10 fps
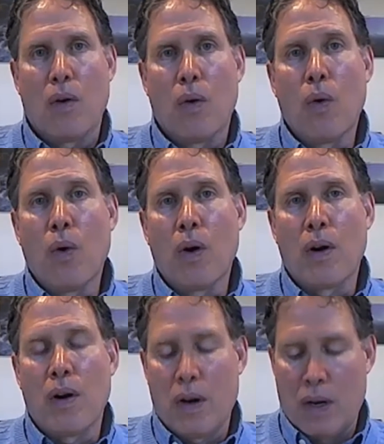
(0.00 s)

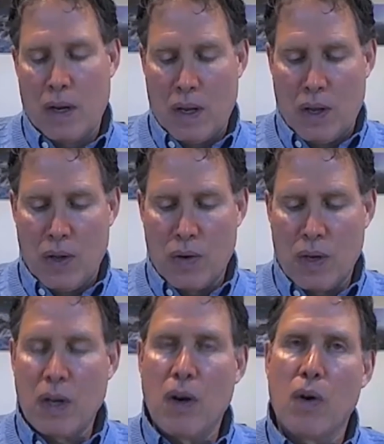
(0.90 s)
Or you
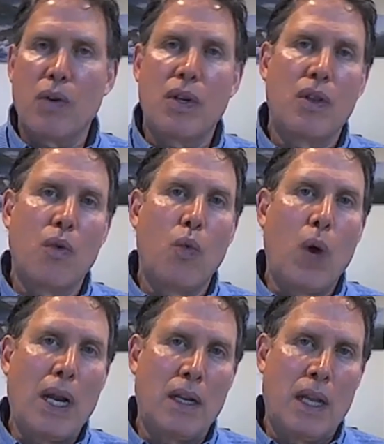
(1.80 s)
can go to the
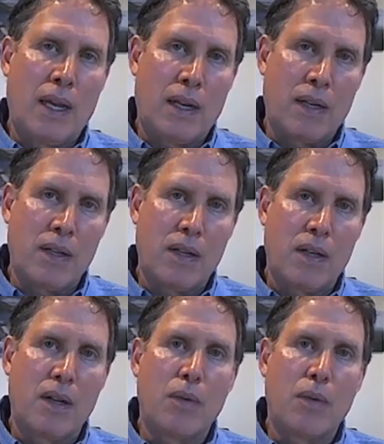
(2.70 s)
wetlands,